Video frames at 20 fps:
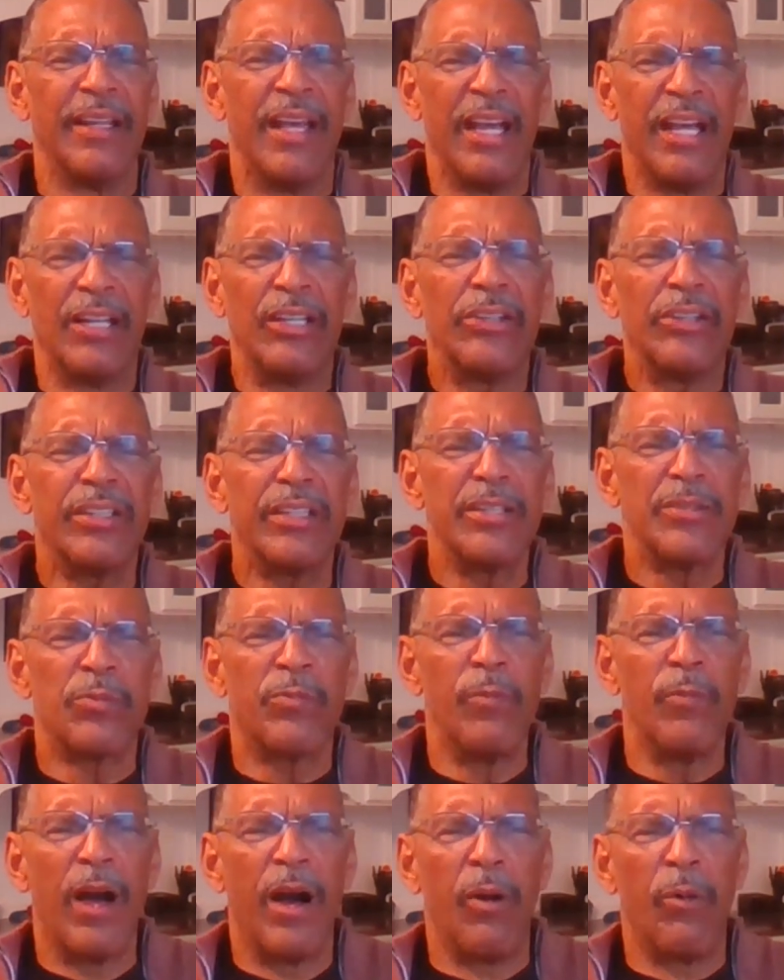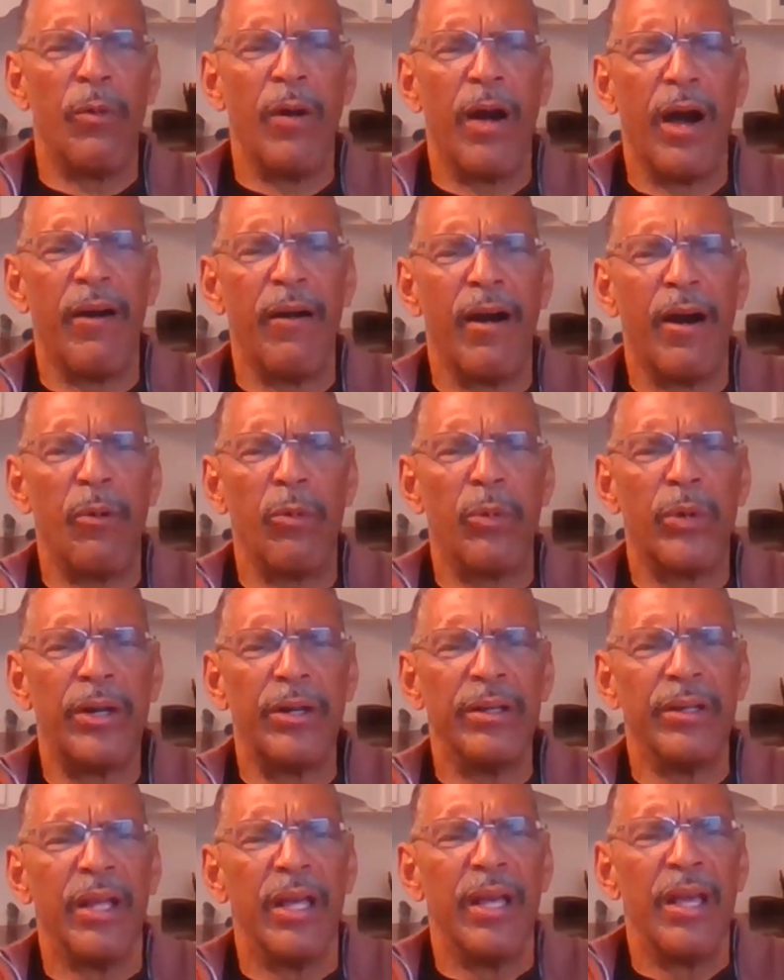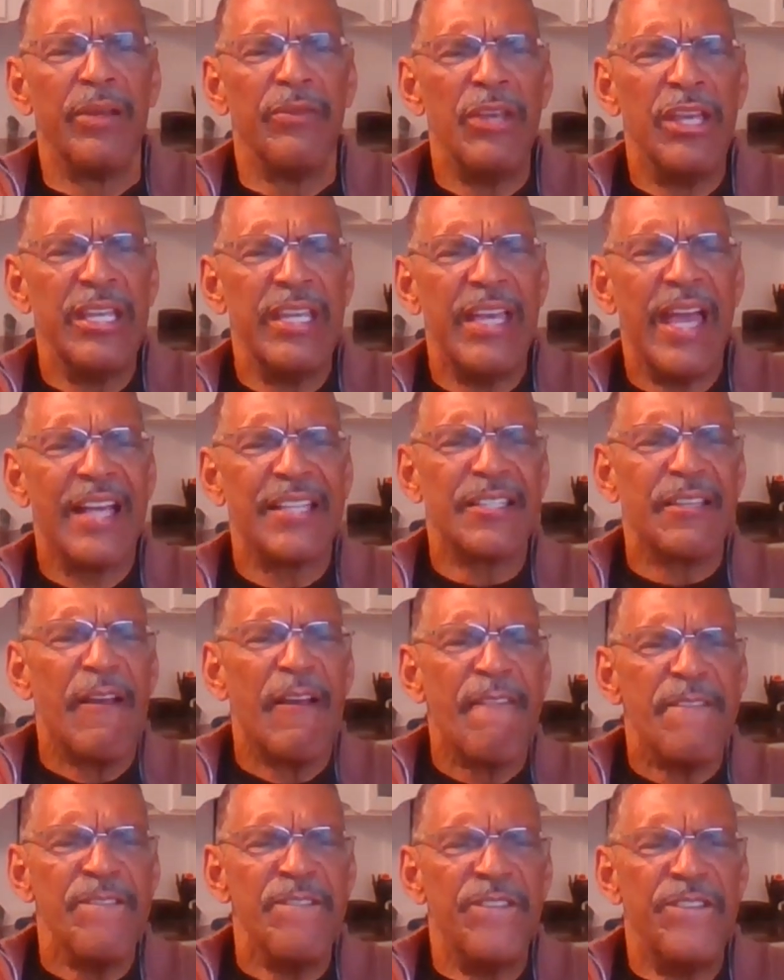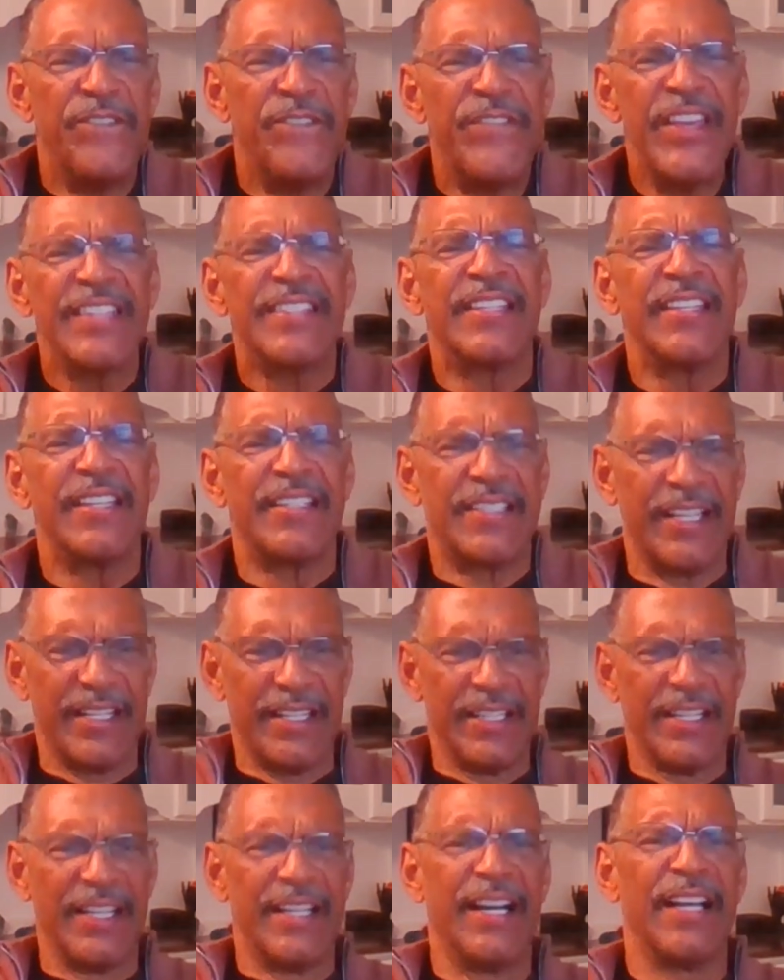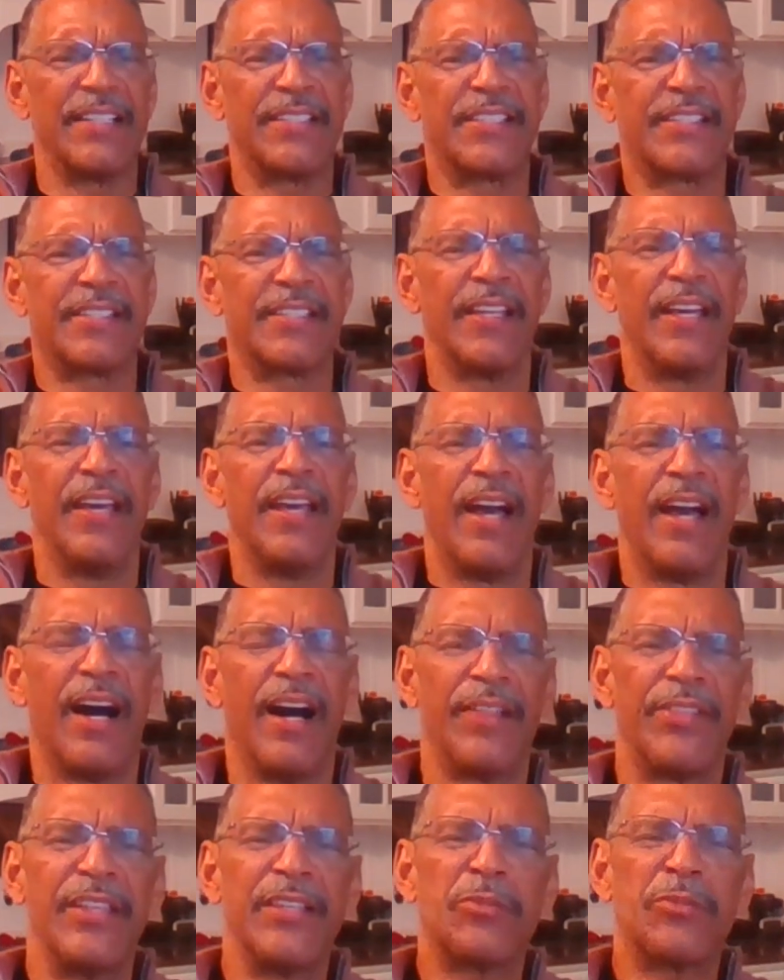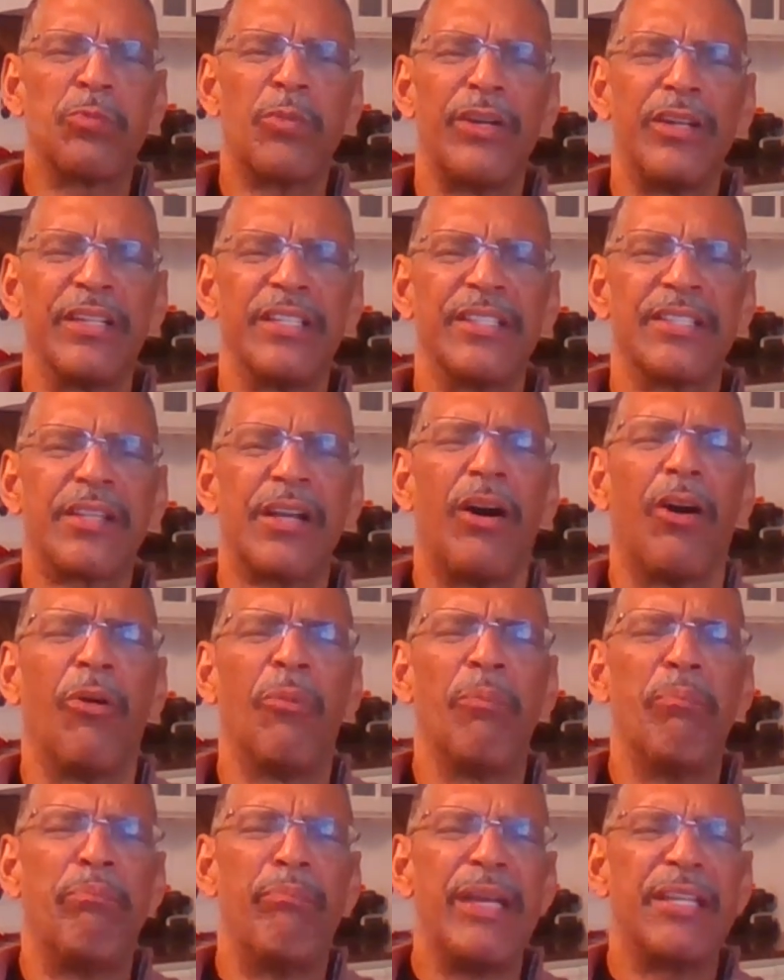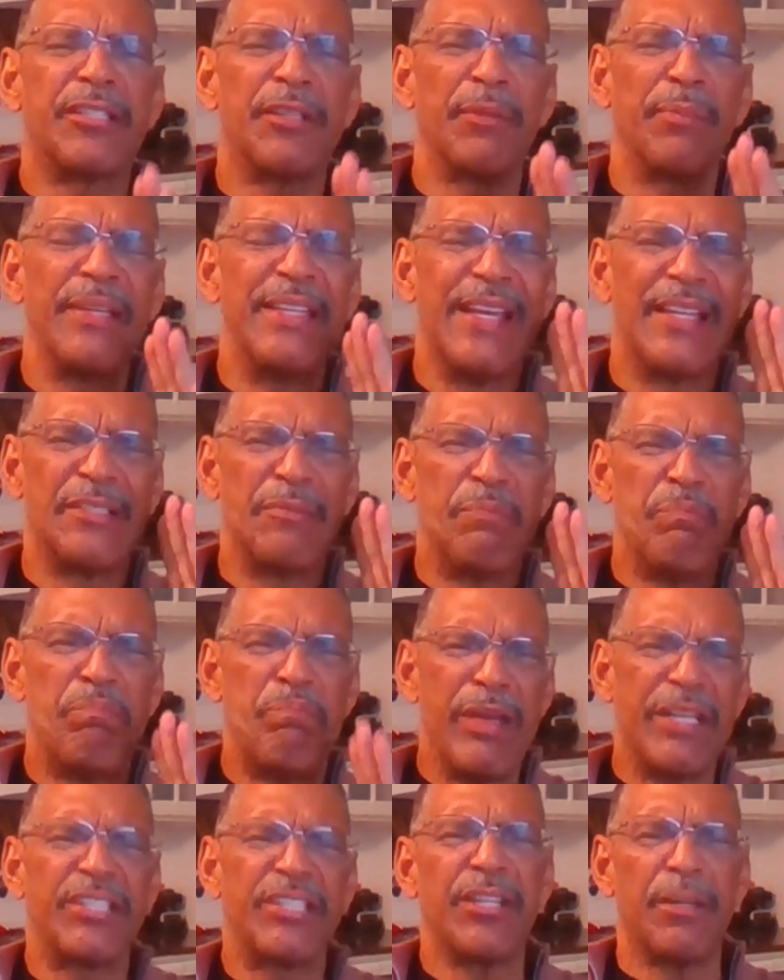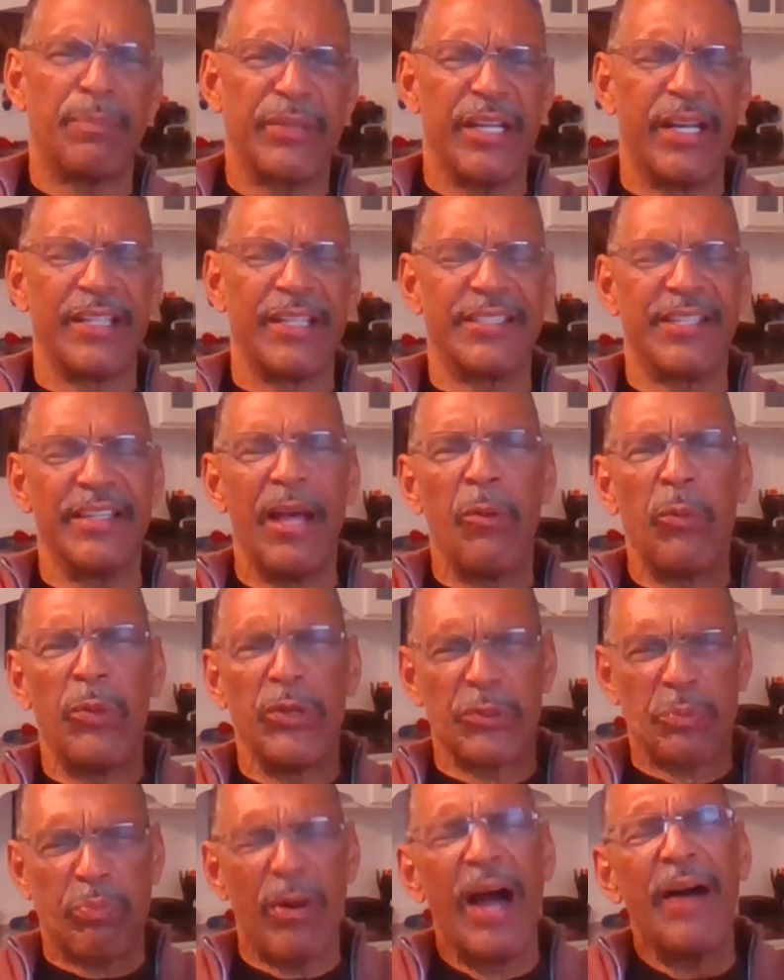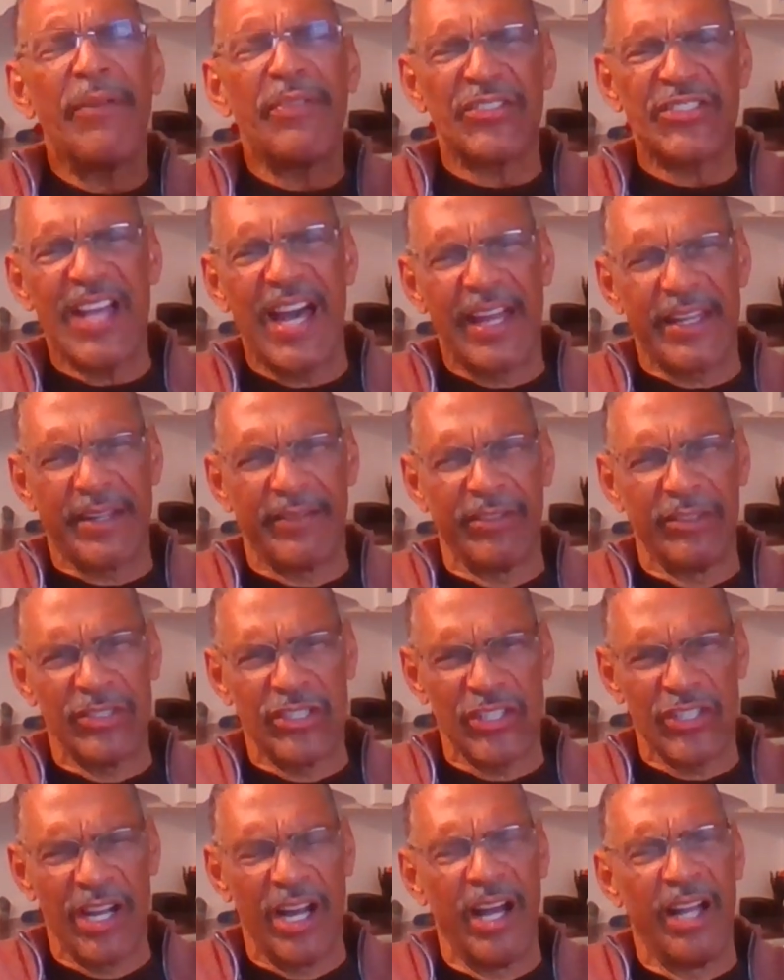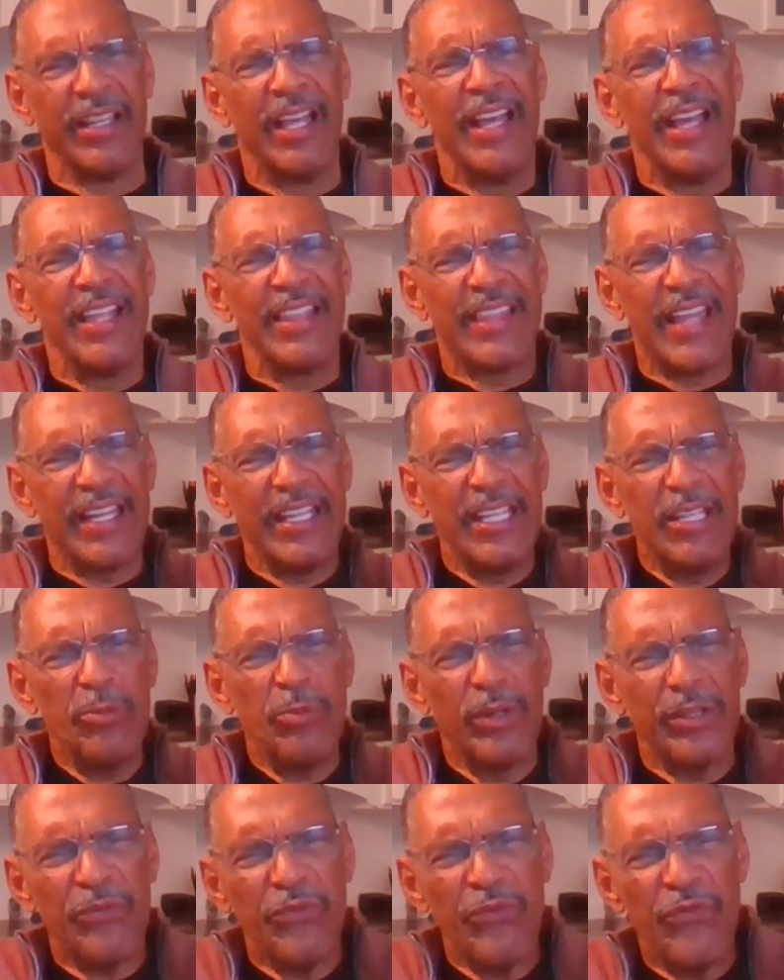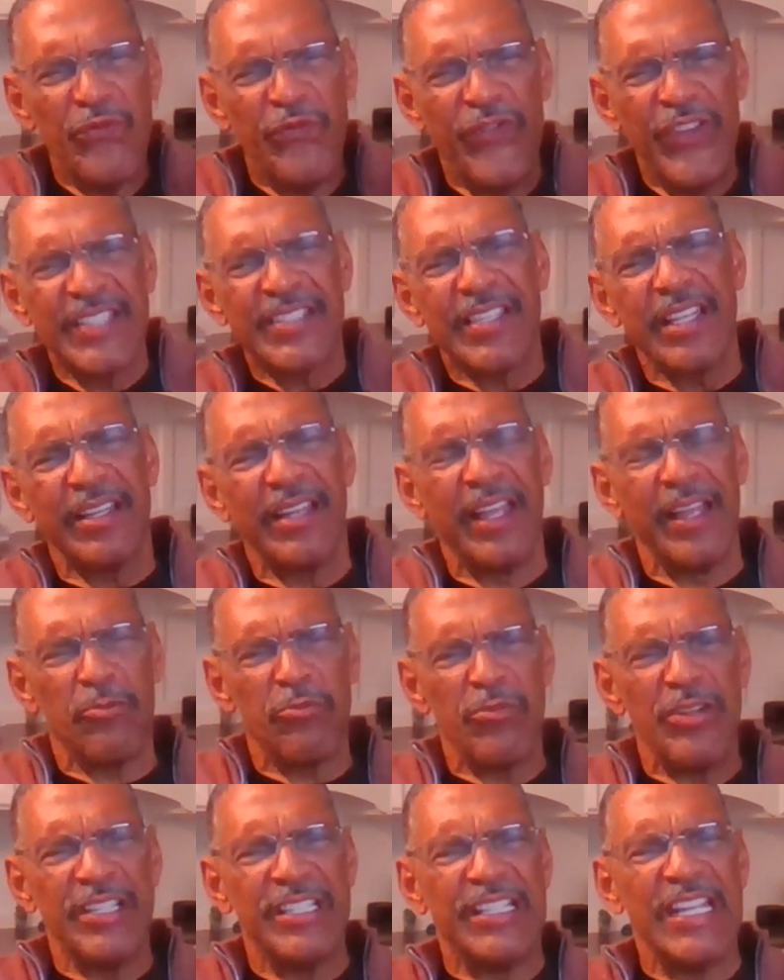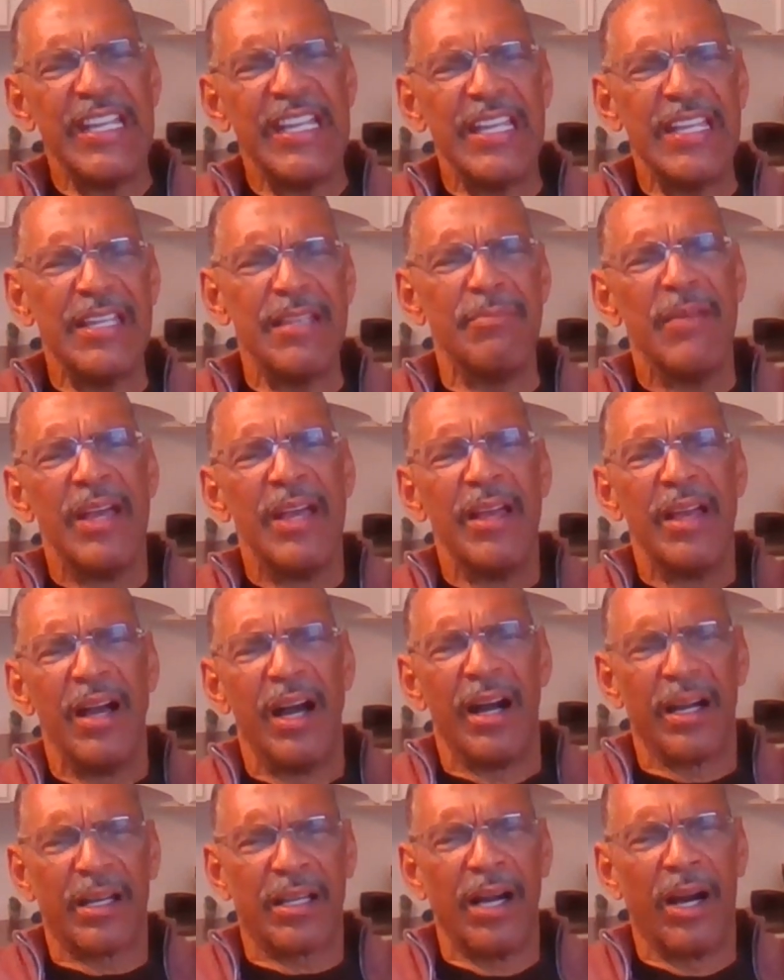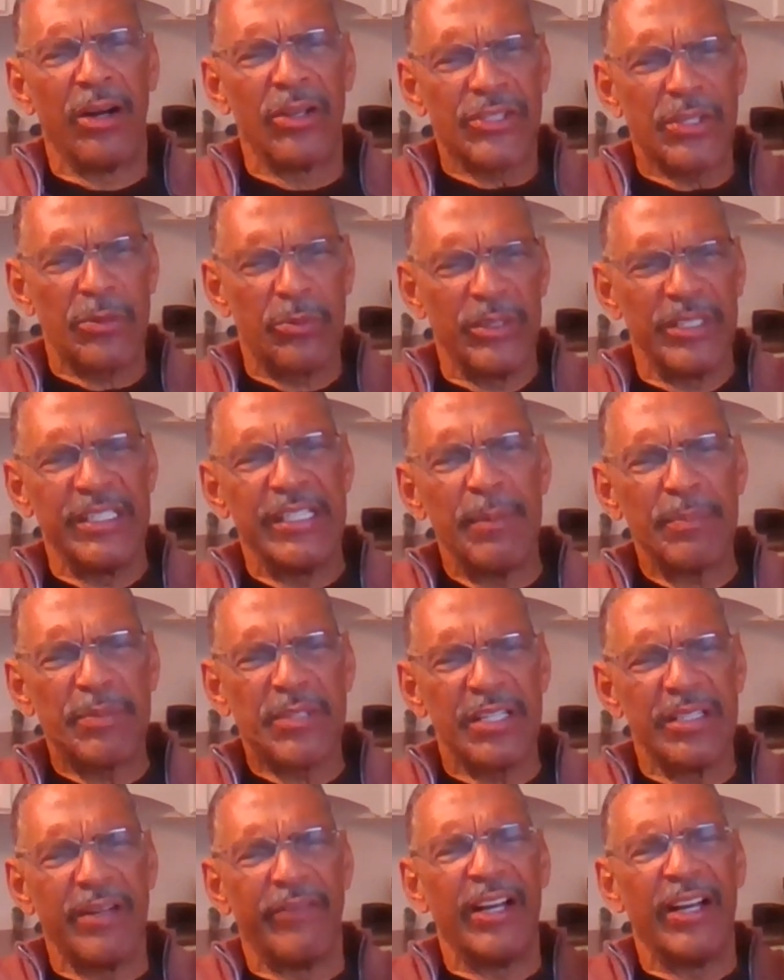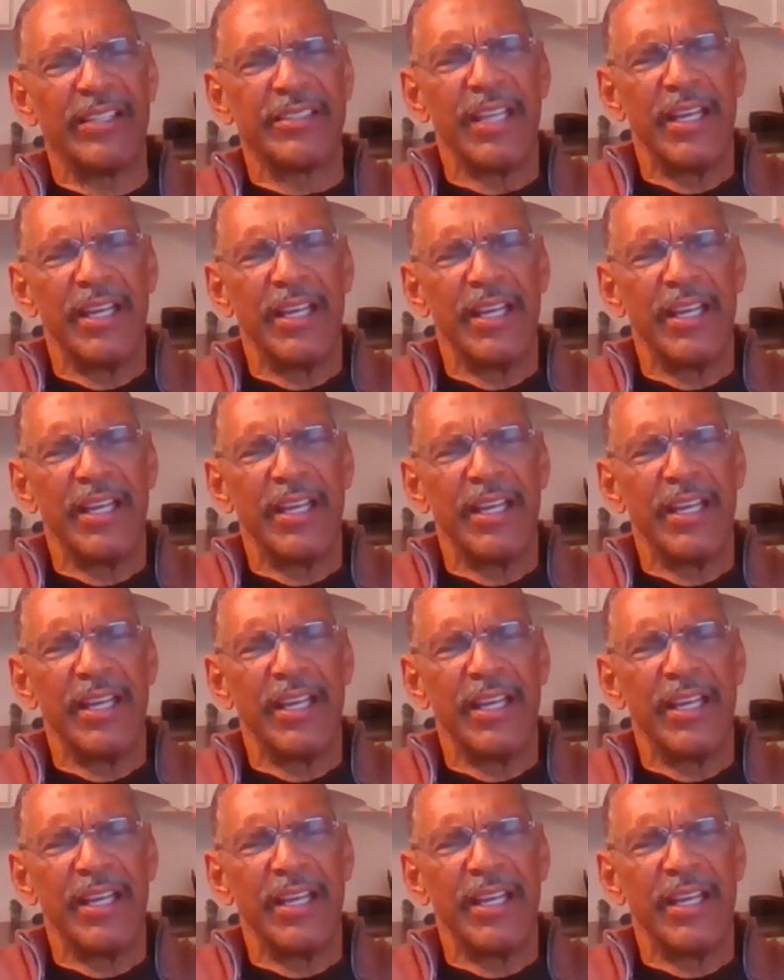And look at this word. He has visited us. This word is called bishop. He has bishoped us. And that was prophesied of John, that he would visit and redeem, cause the redemption of us.